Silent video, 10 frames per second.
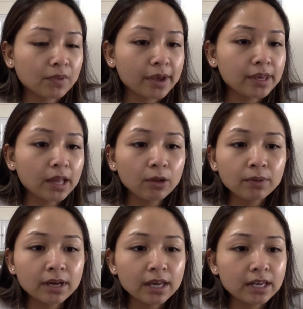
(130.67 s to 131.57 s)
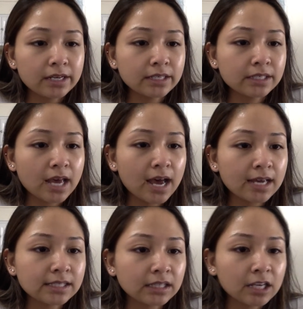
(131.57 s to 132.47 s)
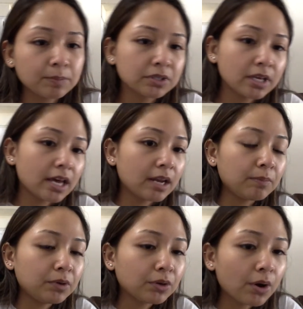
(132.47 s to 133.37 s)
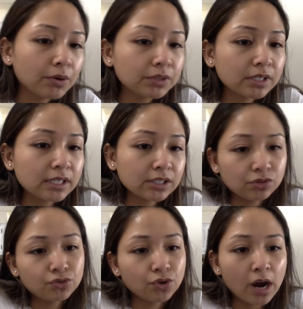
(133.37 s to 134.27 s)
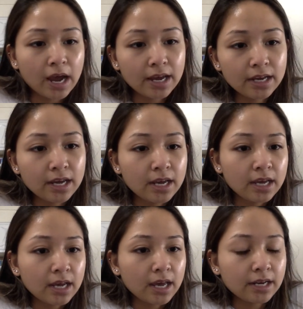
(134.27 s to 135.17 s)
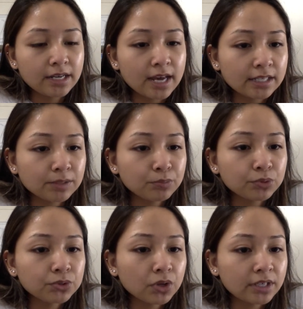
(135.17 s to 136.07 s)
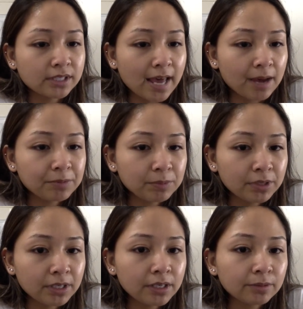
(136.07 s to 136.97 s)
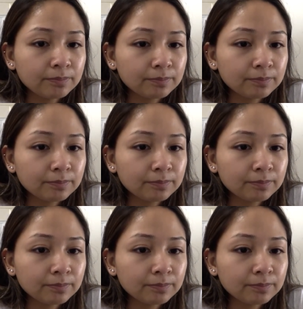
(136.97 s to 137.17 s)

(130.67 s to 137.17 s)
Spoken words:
yellowing in his eyes, lips, and mucosa is dry, and he has a bruise on his abdomen.